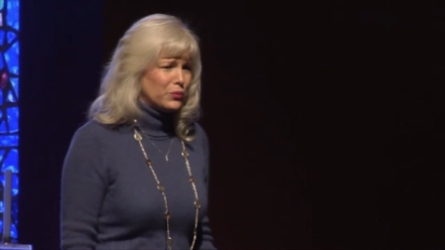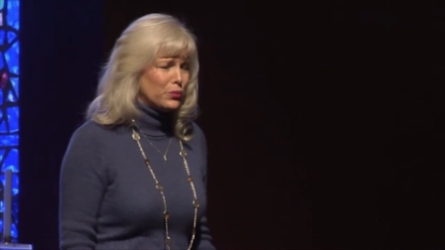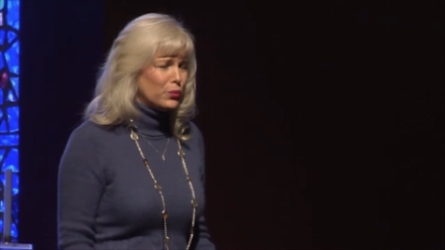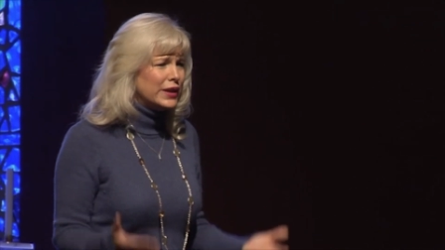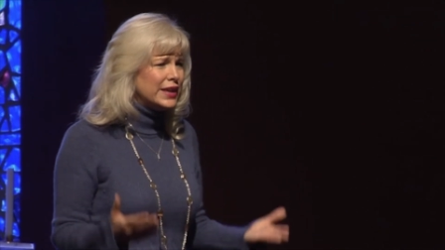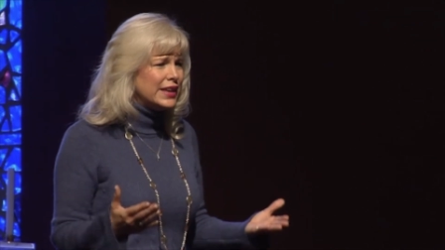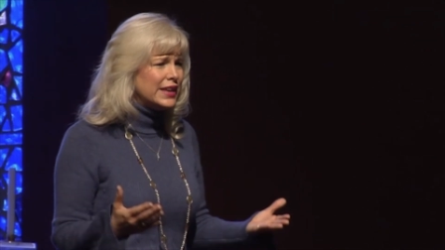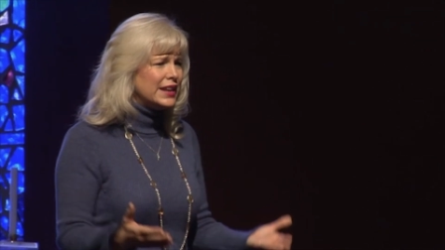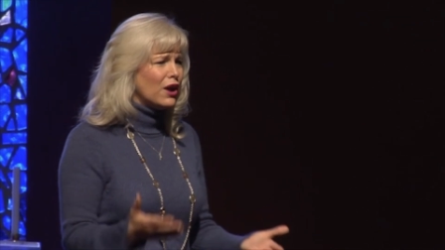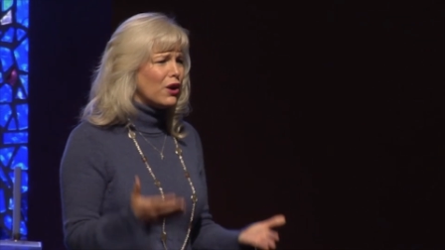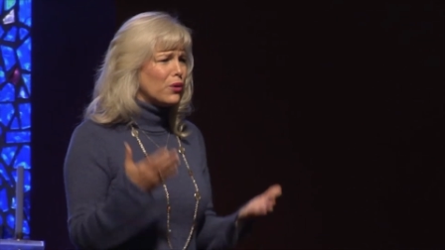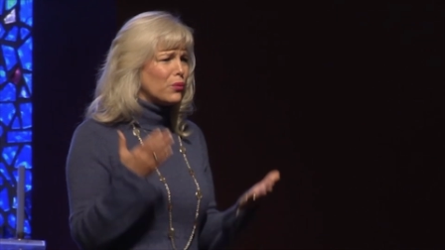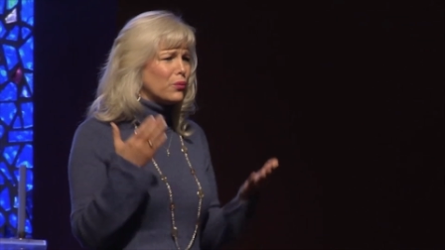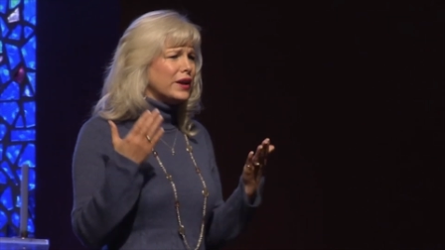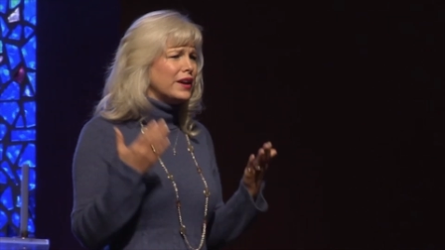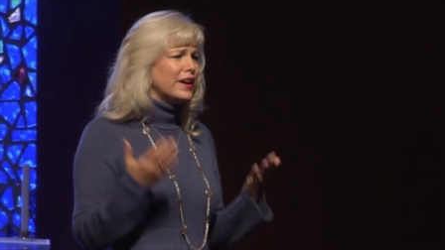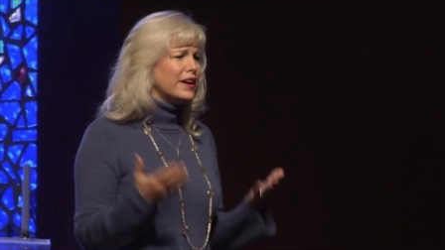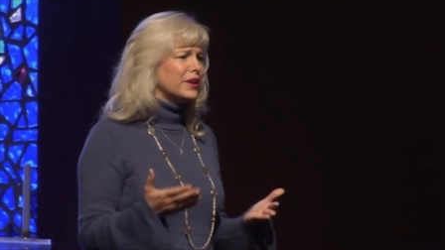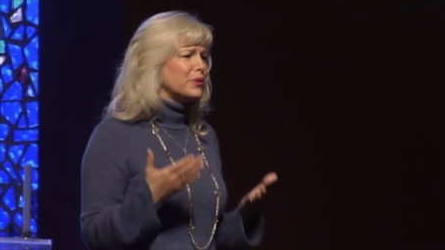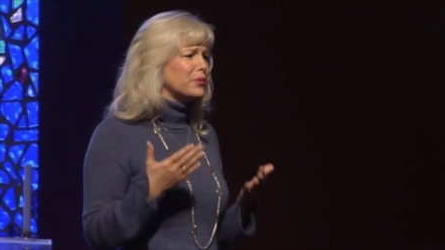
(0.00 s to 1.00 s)
When are we
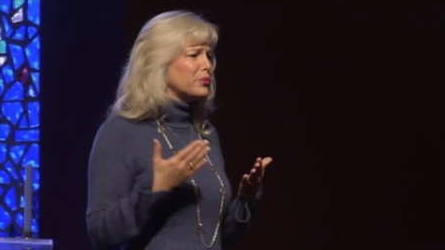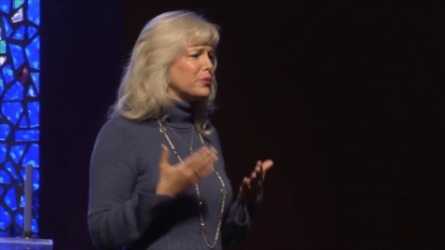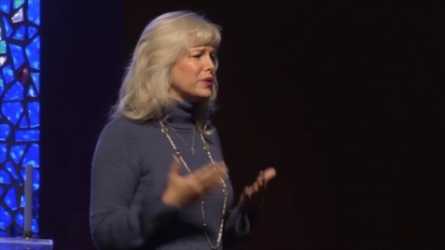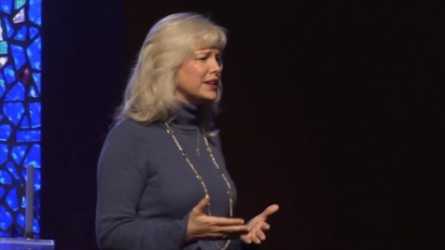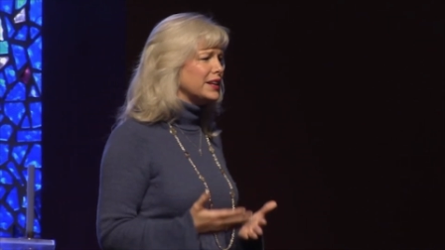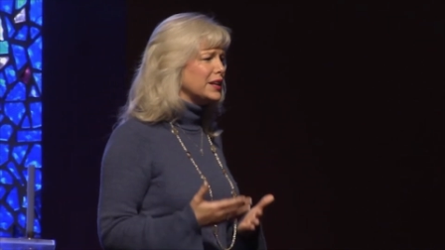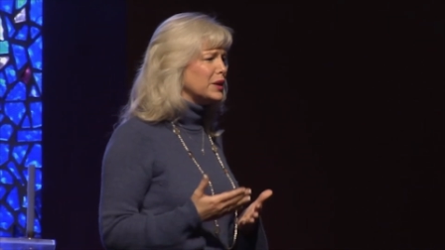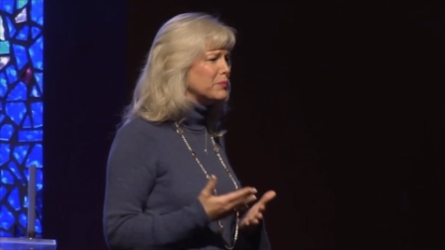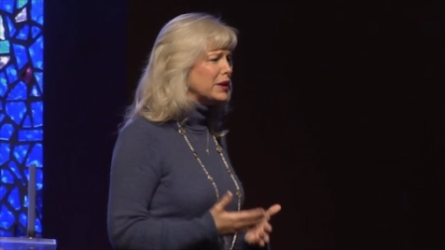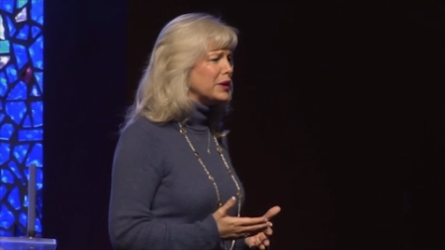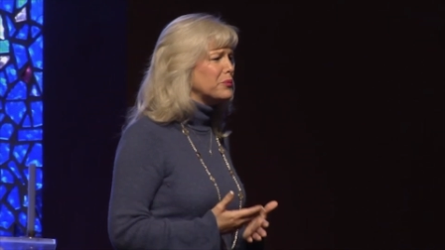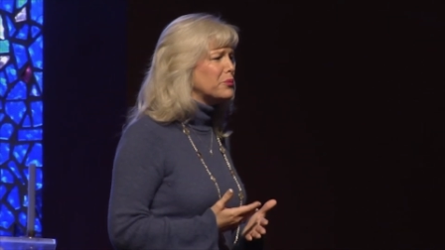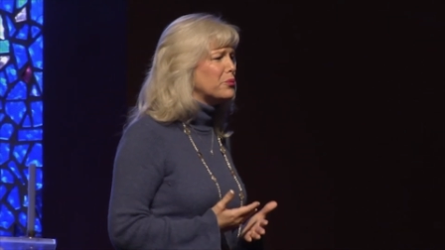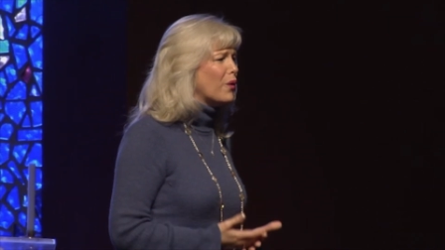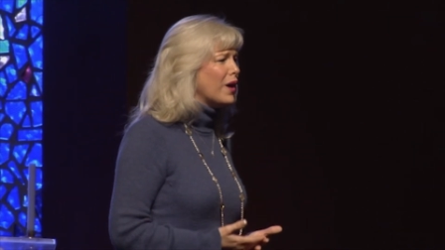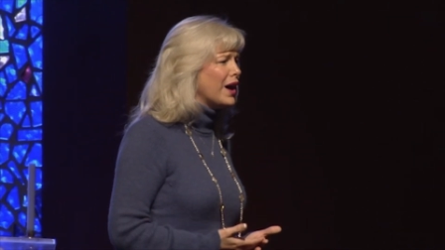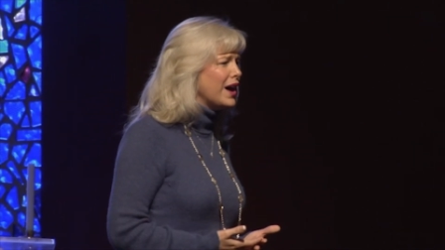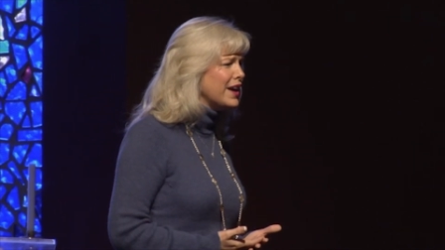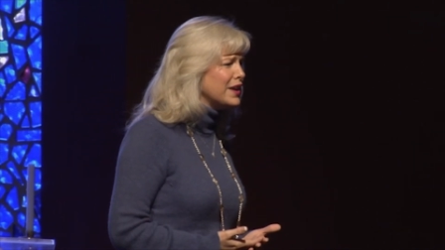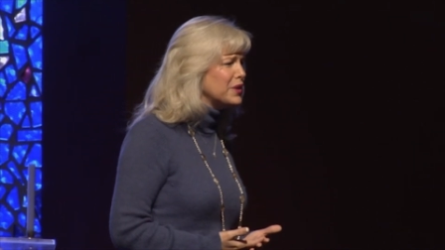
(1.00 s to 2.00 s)
going to really be
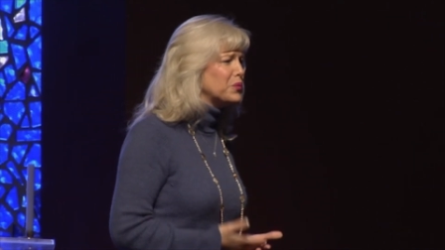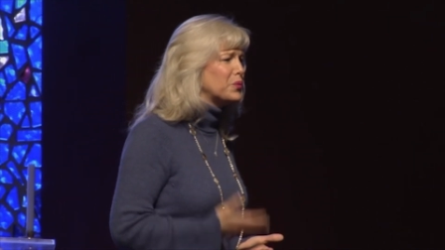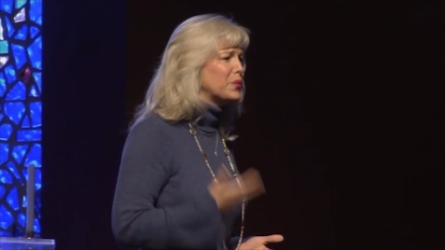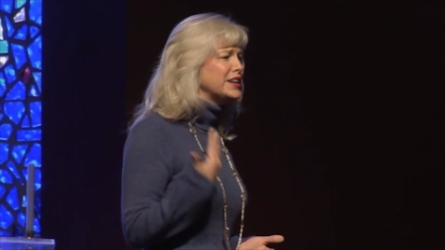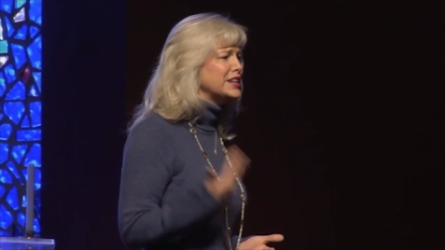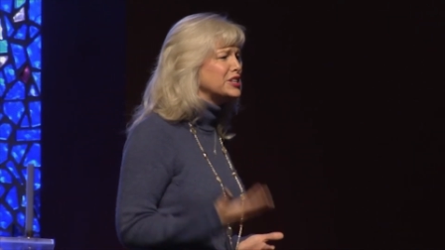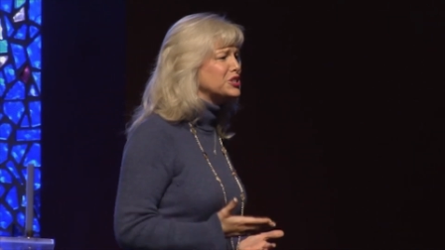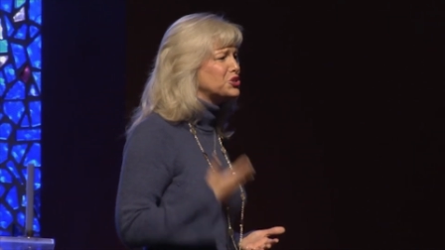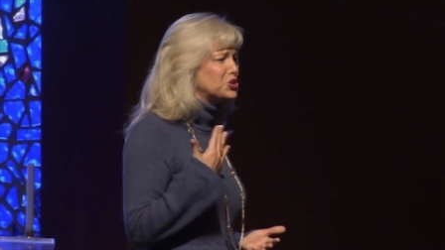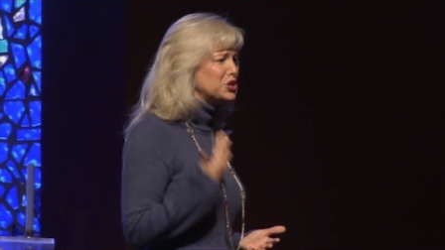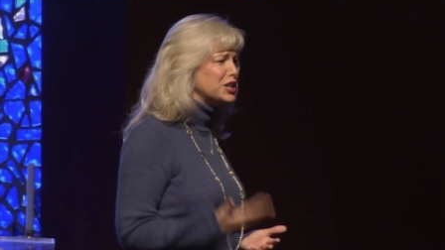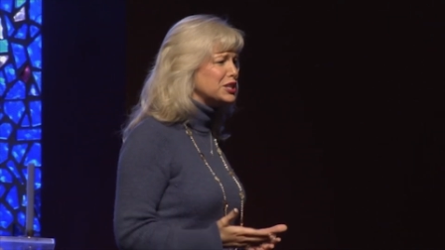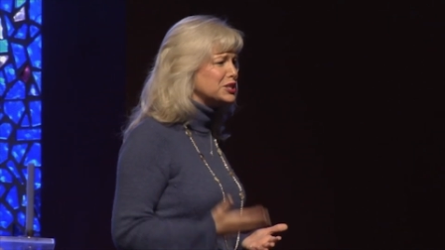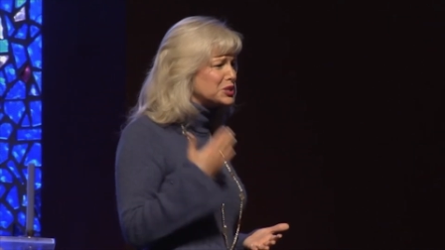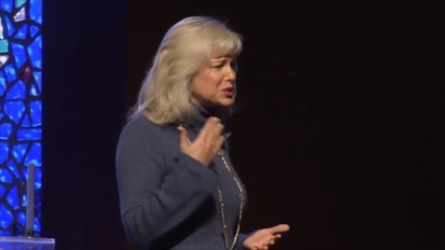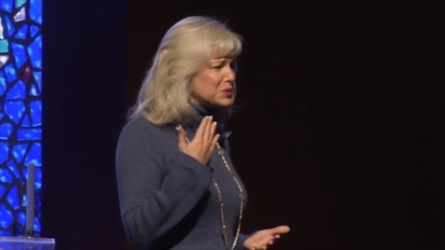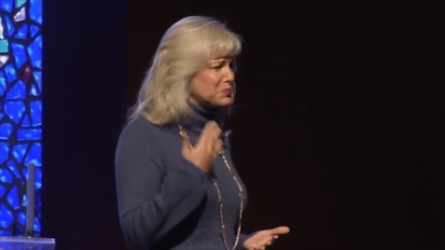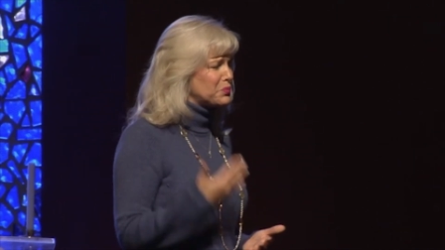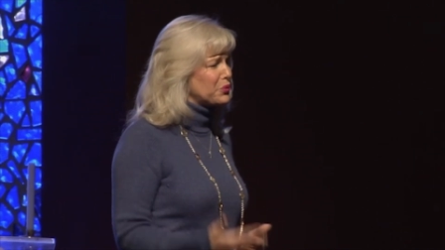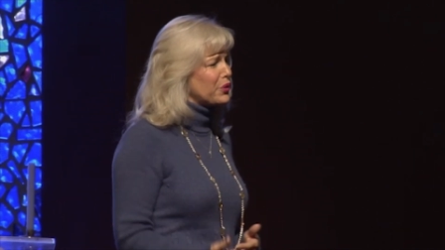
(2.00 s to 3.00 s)
one? When is
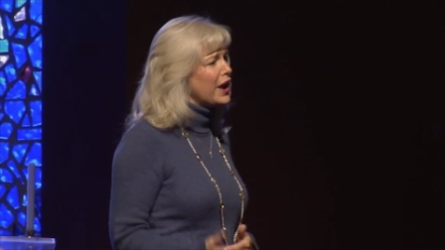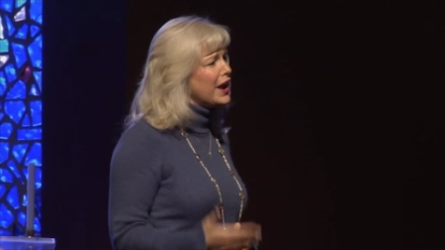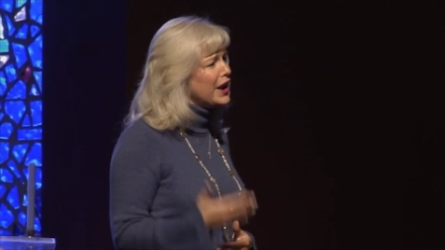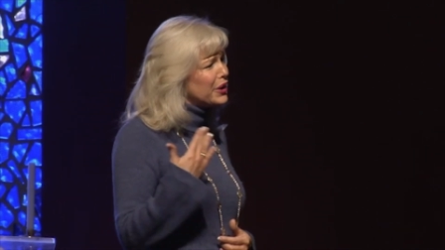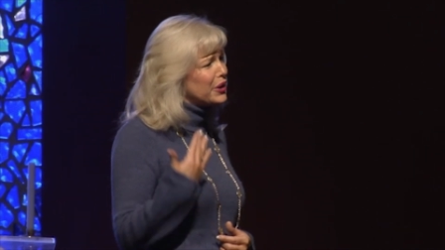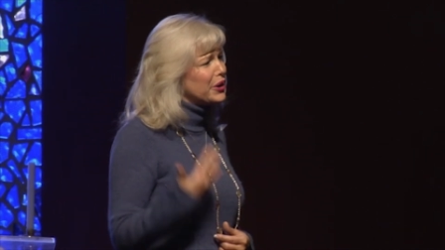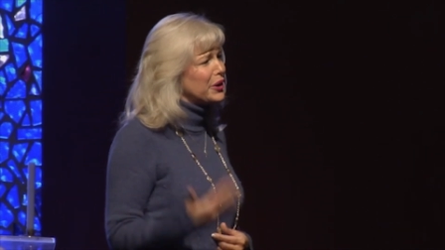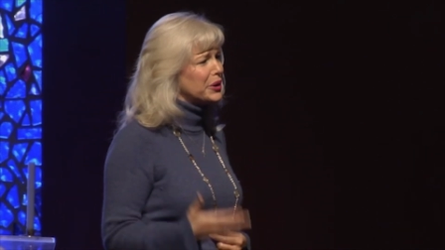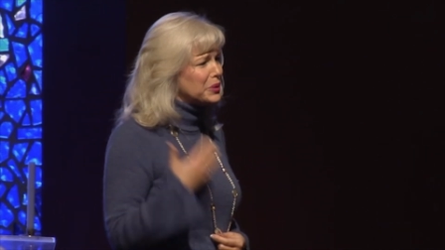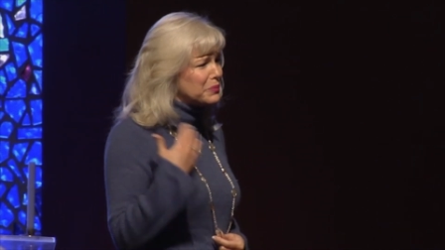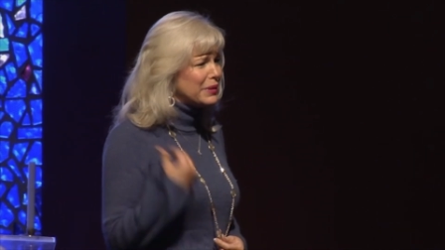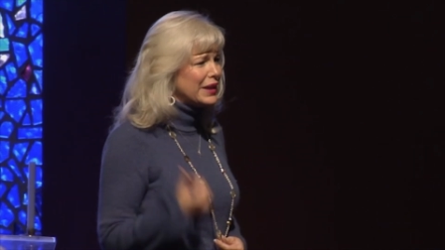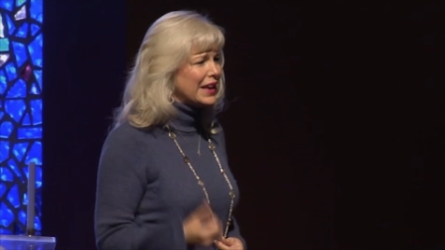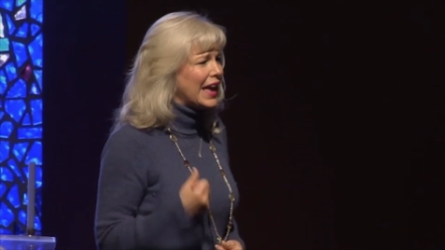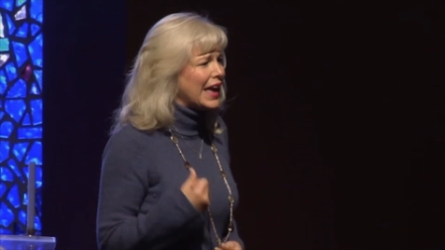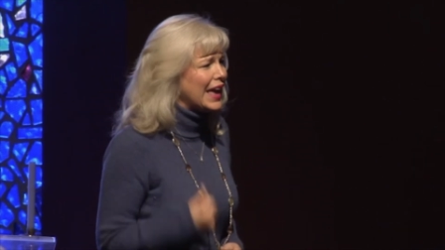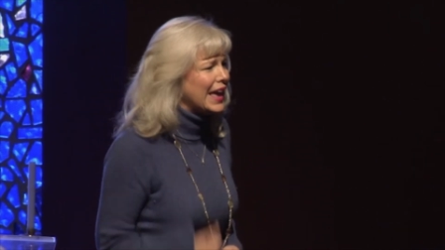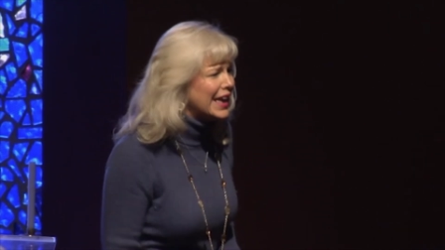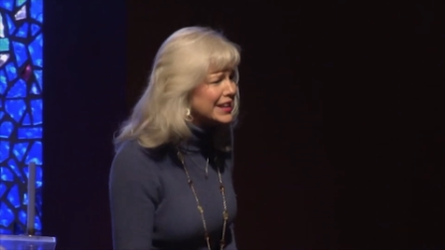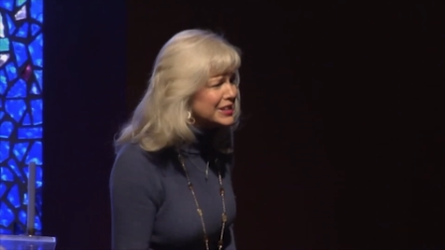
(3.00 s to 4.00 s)
Jesus' prayer going to be
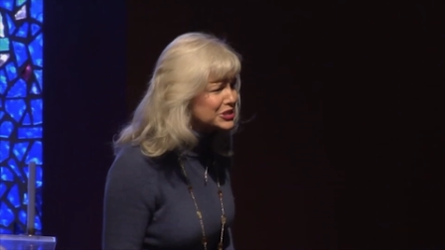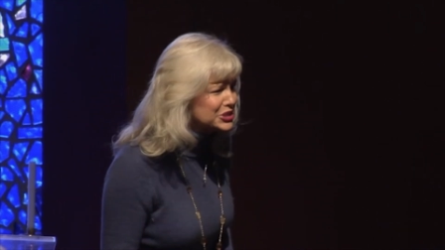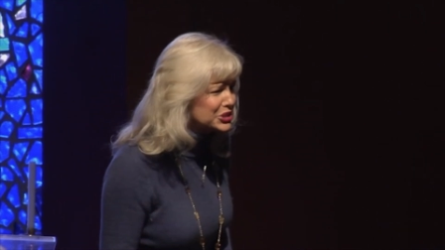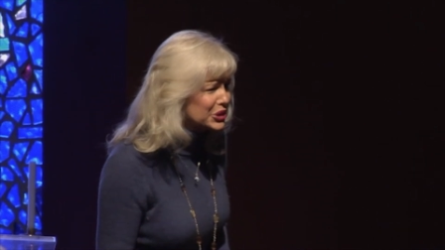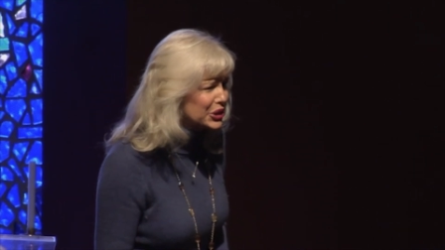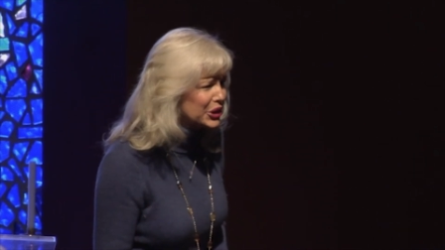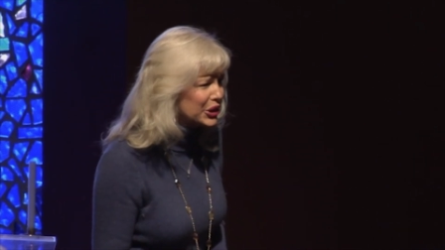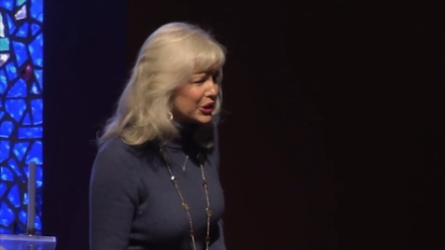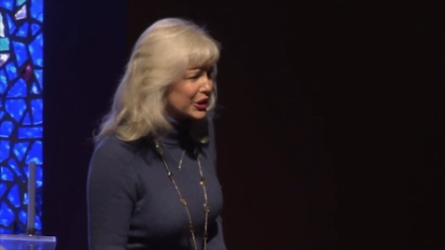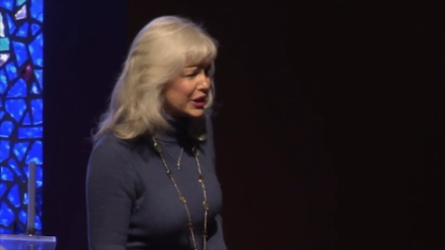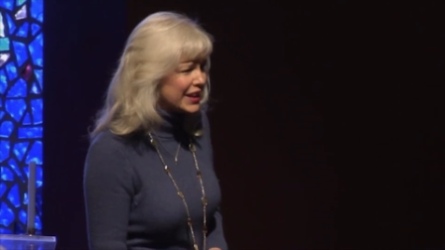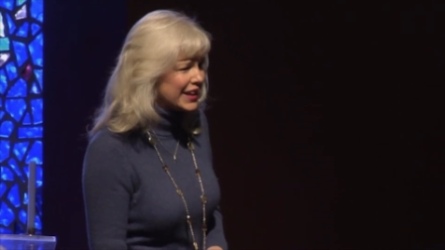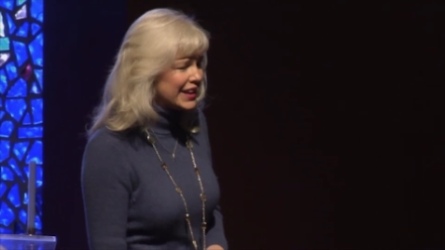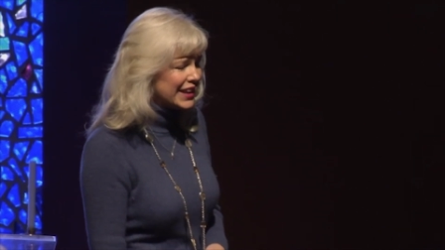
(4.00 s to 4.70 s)
answered?